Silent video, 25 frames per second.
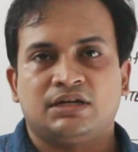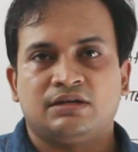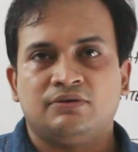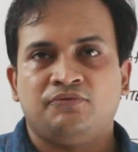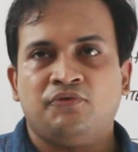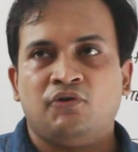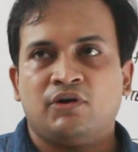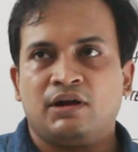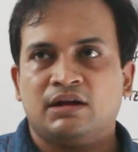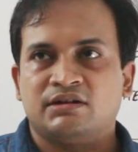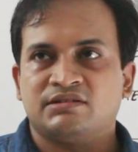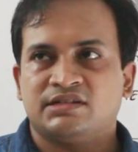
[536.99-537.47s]

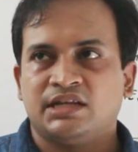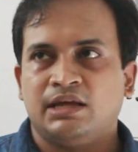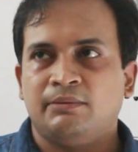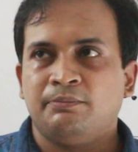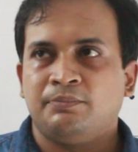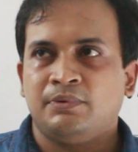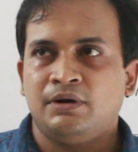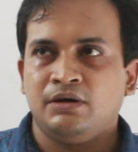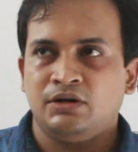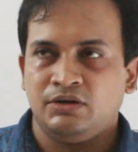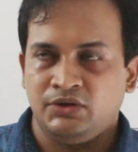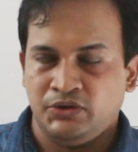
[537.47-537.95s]
For
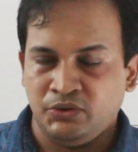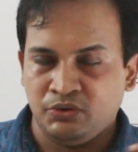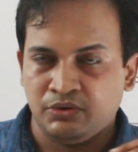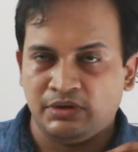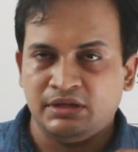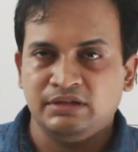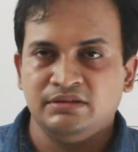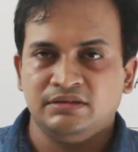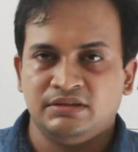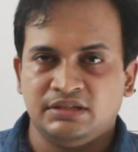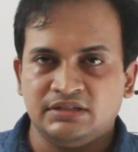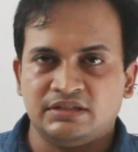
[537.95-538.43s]
example,
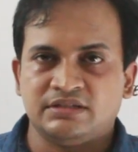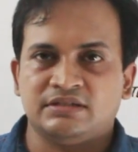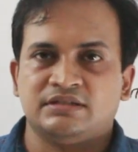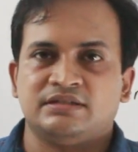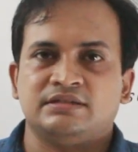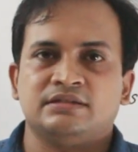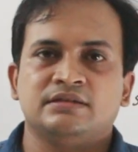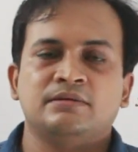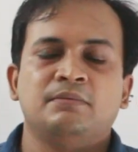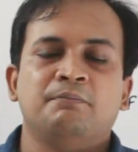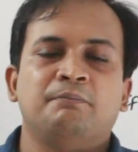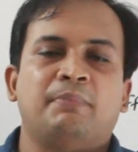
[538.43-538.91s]
during
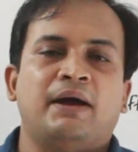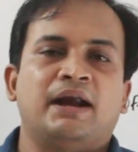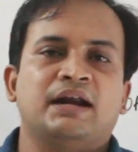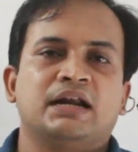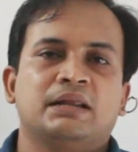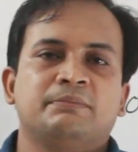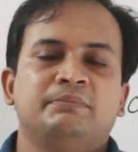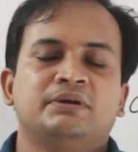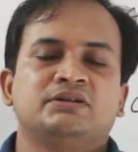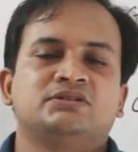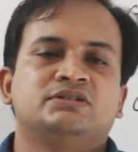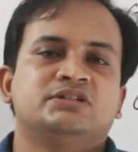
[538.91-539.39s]
this
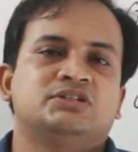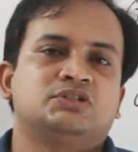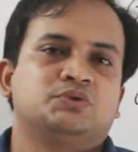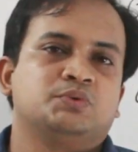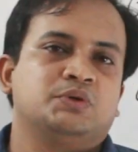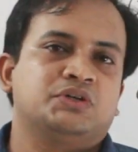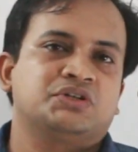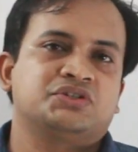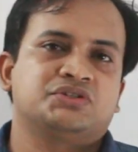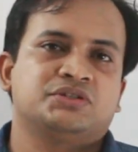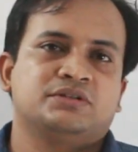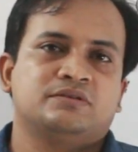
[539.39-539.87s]
pandemic
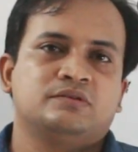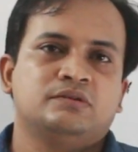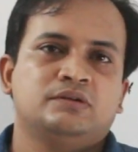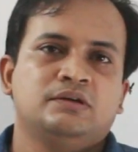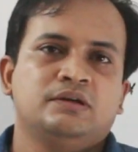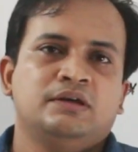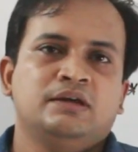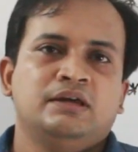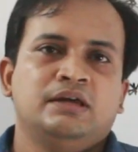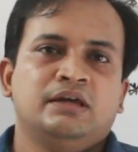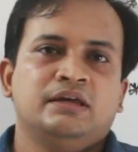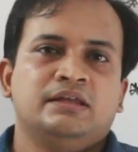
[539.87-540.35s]

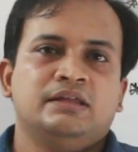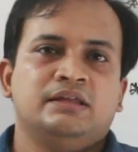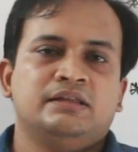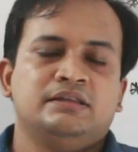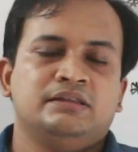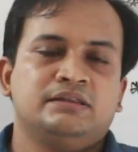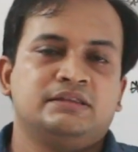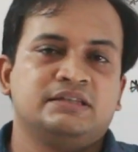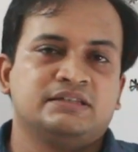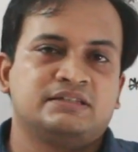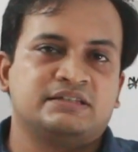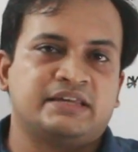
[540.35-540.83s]
situation,
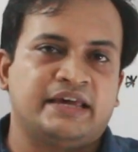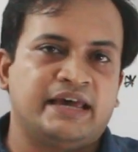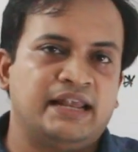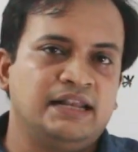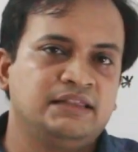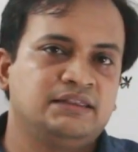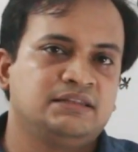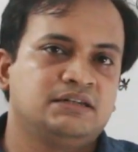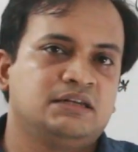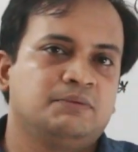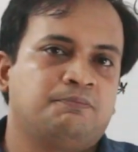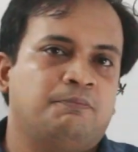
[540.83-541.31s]
this
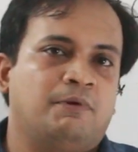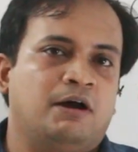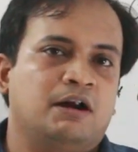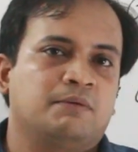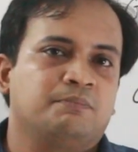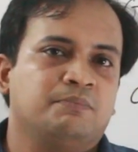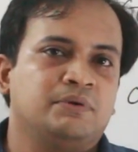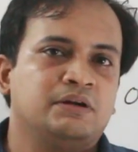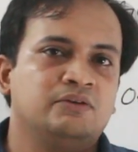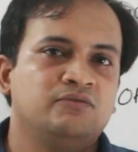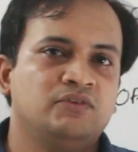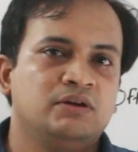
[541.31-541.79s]
health
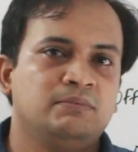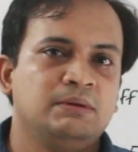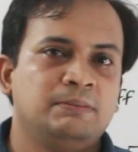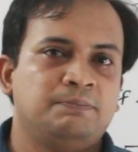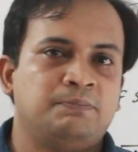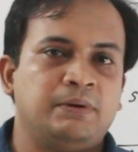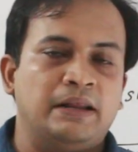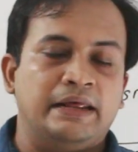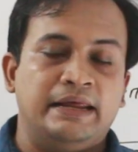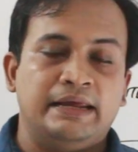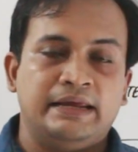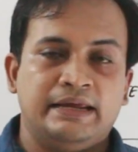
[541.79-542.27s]
department will be
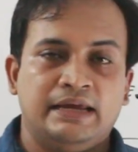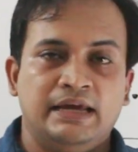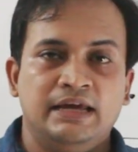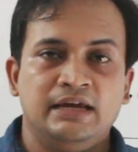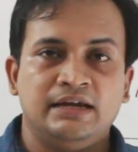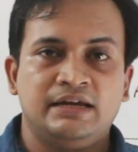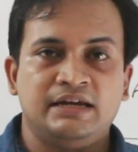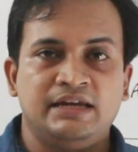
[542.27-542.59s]
playing a